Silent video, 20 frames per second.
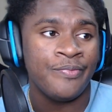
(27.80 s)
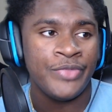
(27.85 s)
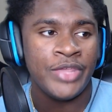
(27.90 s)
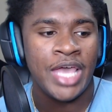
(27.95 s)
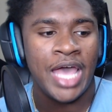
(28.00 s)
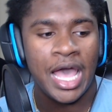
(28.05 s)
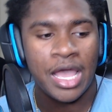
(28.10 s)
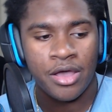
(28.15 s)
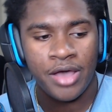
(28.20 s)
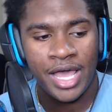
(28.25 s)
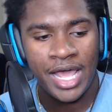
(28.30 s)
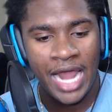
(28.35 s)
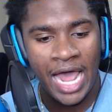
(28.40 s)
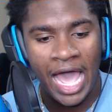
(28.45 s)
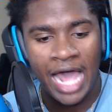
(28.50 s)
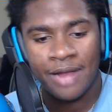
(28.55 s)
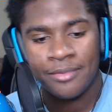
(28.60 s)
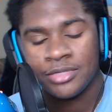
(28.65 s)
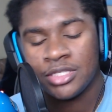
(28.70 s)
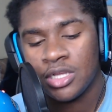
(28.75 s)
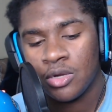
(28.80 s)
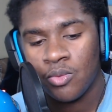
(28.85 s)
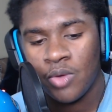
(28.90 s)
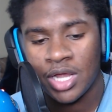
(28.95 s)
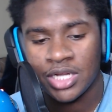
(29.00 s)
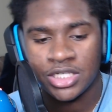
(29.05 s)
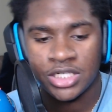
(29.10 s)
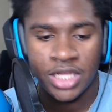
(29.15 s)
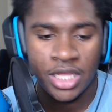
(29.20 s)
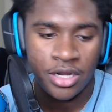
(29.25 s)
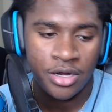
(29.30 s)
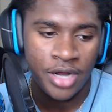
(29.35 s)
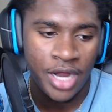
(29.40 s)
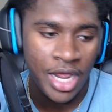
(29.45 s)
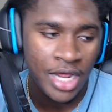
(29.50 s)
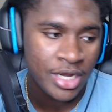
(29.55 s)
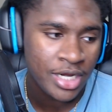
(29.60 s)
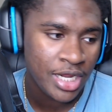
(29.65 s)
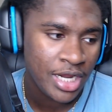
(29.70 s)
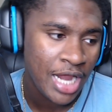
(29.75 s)
I go ahead and add them to the watch later.
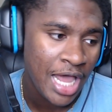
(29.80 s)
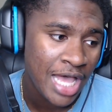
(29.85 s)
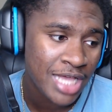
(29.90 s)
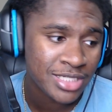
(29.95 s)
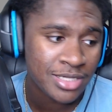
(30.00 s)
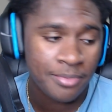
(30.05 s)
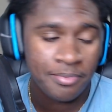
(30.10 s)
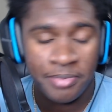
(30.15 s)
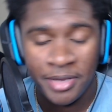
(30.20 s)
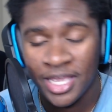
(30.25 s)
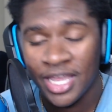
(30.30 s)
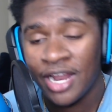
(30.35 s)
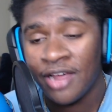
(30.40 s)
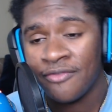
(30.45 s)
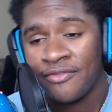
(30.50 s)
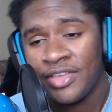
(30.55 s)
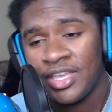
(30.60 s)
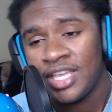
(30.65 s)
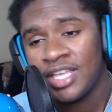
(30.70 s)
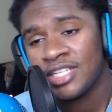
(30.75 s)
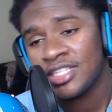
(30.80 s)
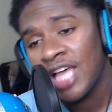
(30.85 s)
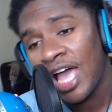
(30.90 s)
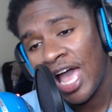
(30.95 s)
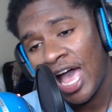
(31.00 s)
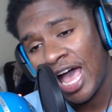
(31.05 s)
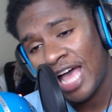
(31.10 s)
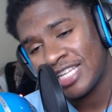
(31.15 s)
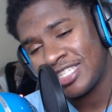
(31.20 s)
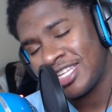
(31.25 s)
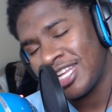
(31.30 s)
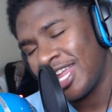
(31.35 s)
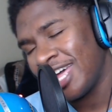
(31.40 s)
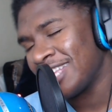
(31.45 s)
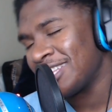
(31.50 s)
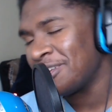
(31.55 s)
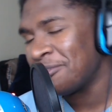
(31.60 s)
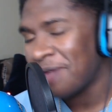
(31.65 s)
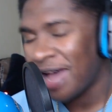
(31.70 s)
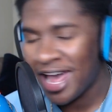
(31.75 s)
And then as I'm picking out vids, I select
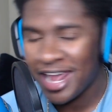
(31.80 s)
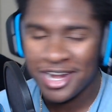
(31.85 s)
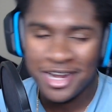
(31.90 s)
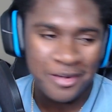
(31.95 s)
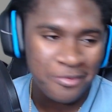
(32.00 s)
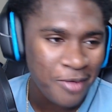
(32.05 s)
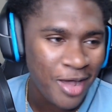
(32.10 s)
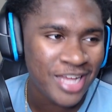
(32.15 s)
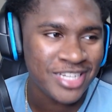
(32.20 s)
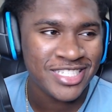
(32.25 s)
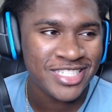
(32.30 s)
them out of the watch